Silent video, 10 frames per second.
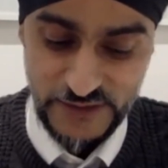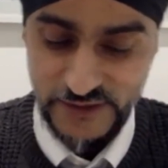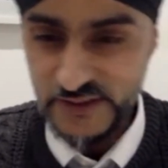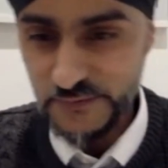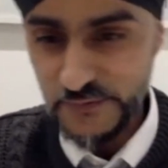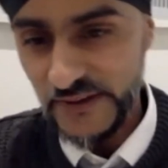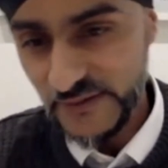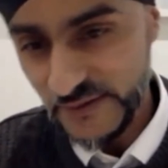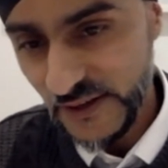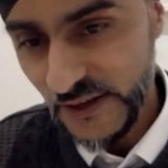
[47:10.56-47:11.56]
at the
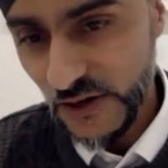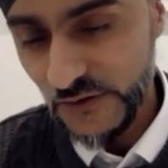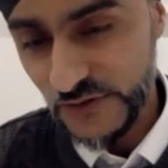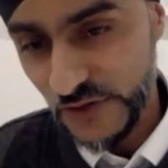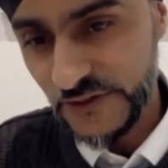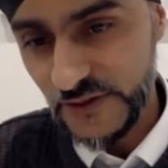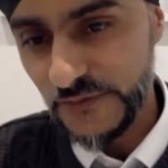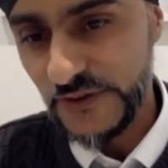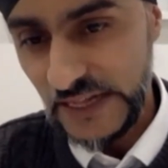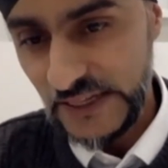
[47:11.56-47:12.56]
expense of doing
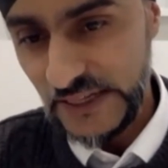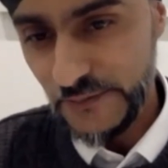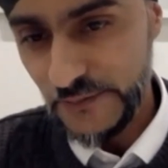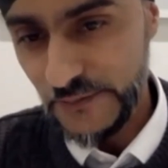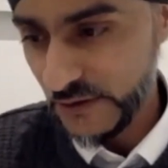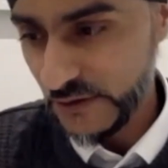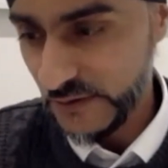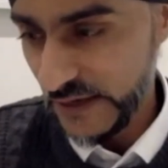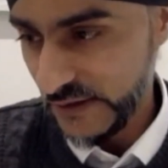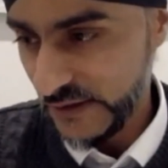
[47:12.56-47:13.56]
something
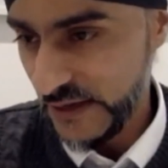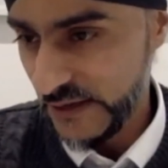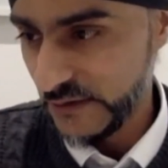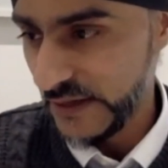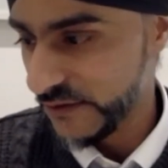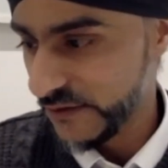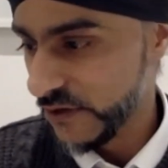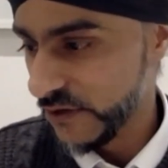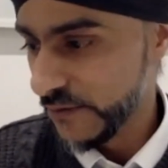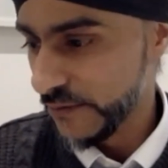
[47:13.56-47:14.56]
that can
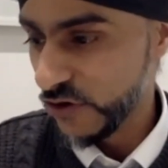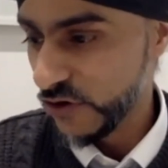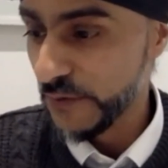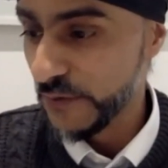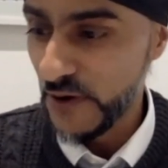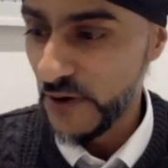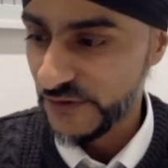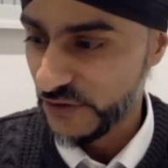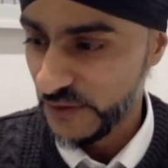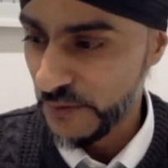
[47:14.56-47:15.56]
then be a
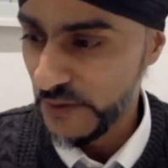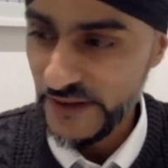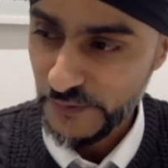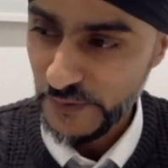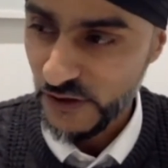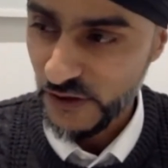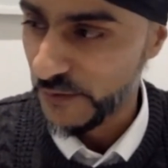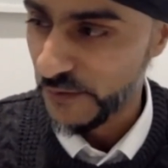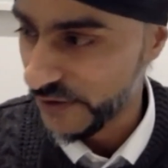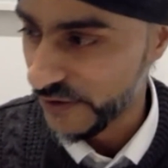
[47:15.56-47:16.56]
compromise to the place, be a
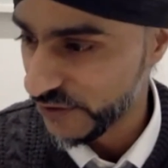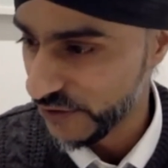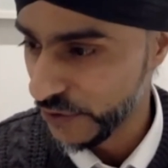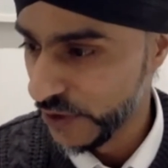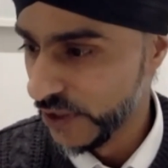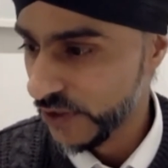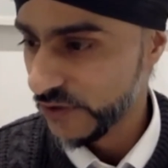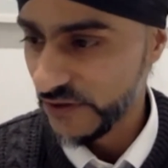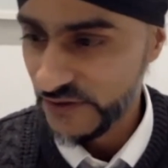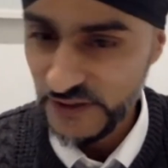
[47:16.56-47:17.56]
compromise to
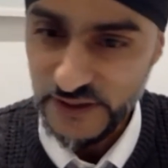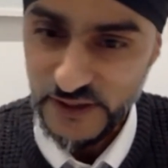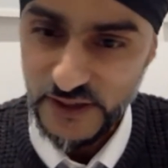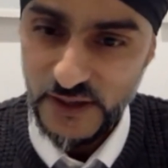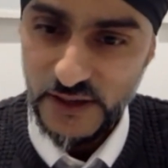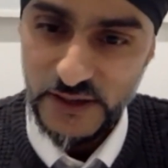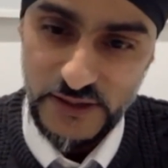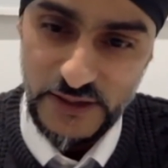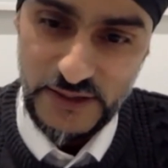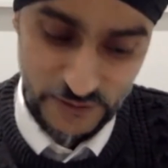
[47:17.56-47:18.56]
the city
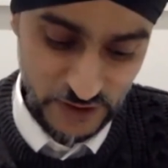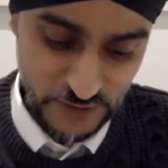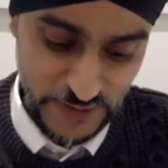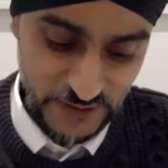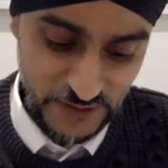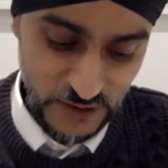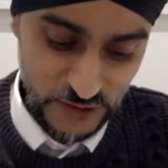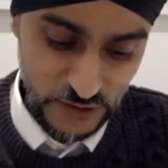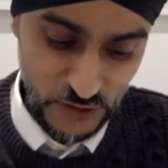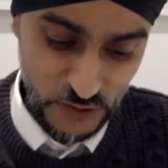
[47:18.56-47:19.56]
in that respect.
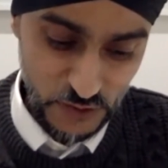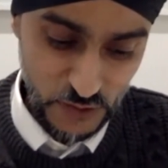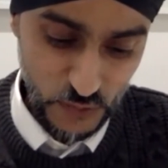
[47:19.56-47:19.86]
So